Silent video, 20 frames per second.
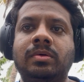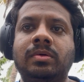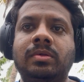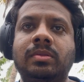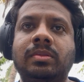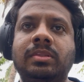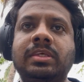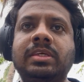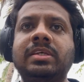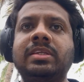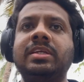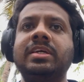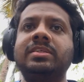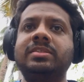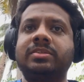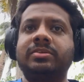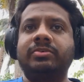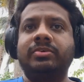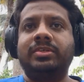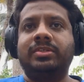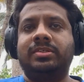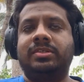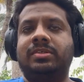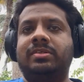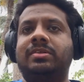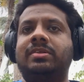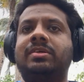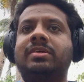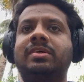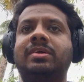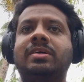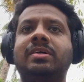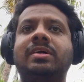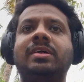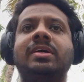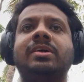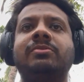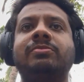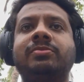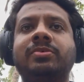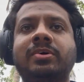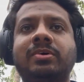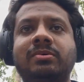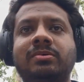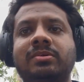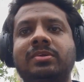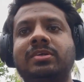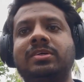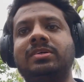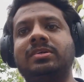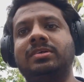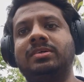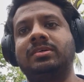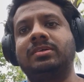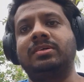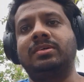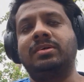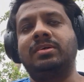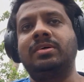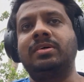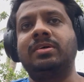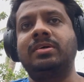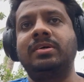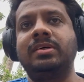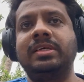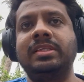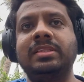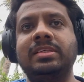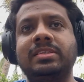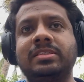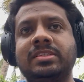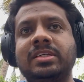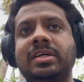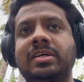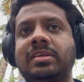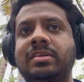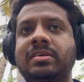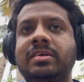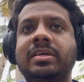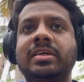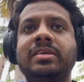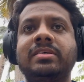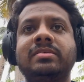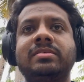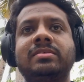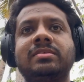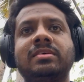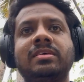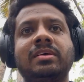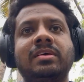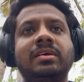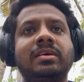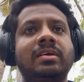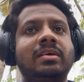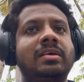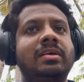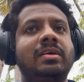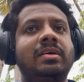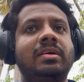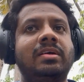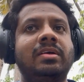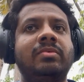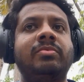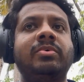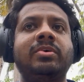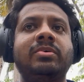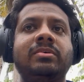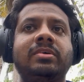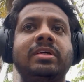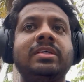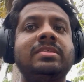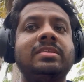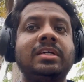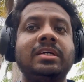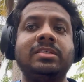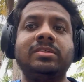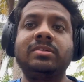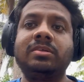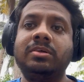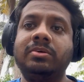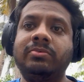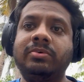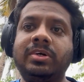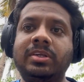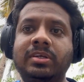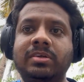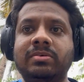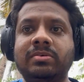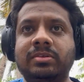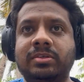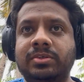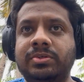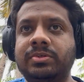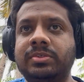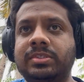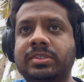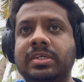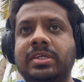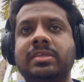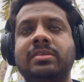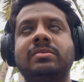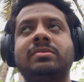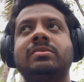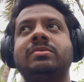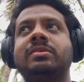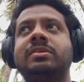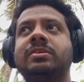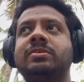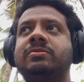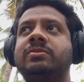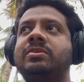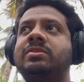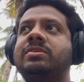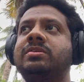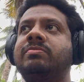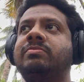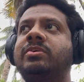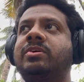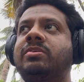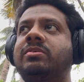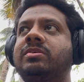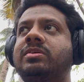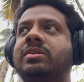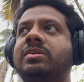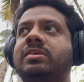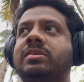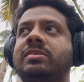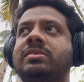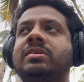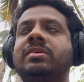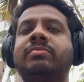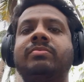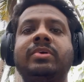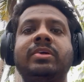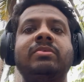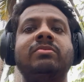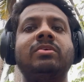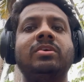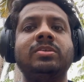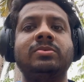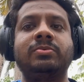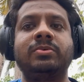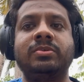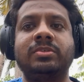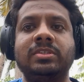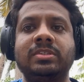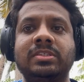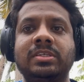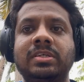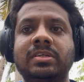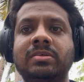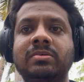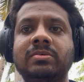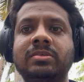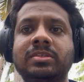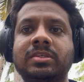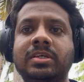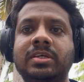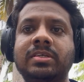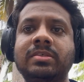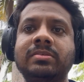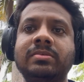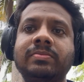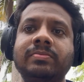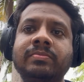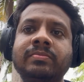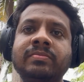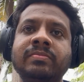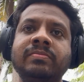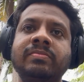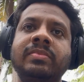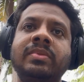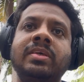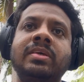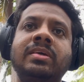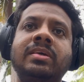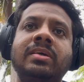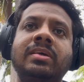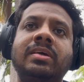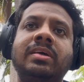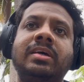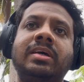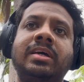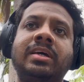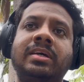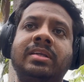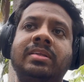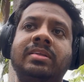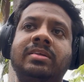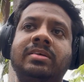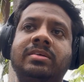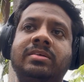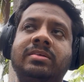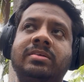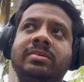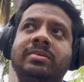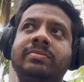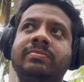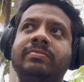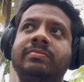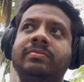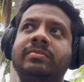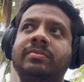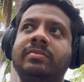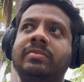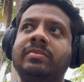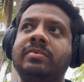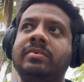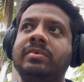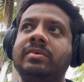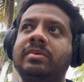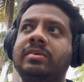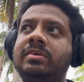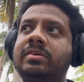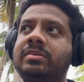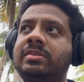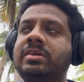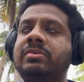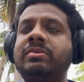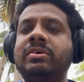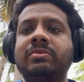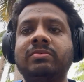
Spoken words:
The next question I found in the chat is about, it's actually a very good use case. So this was about some invoice processing use case, and someone